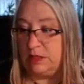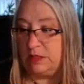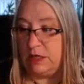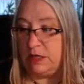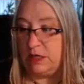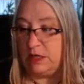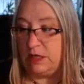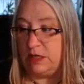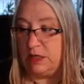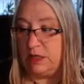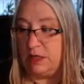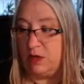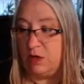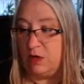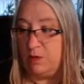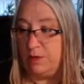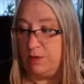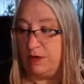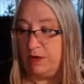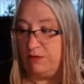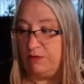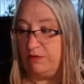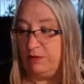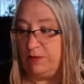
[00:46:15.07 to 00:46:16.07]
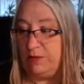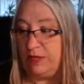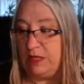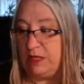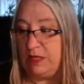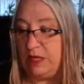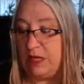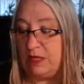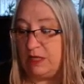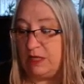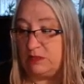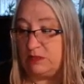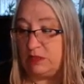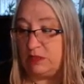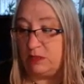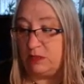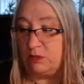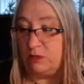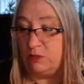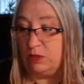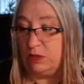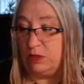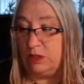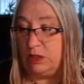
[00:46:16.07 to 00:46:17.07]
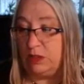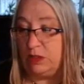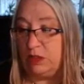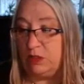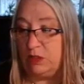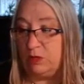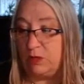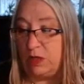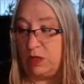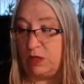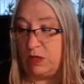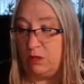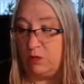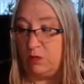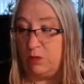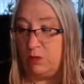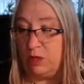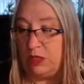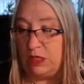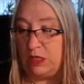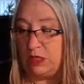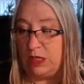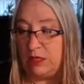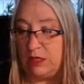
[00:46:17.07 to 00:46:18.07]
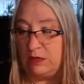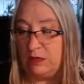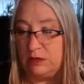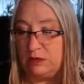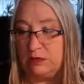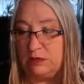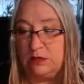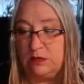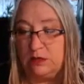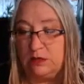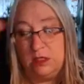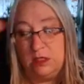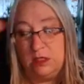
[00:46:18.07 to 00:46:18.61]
I hope everybody has a really great weekend.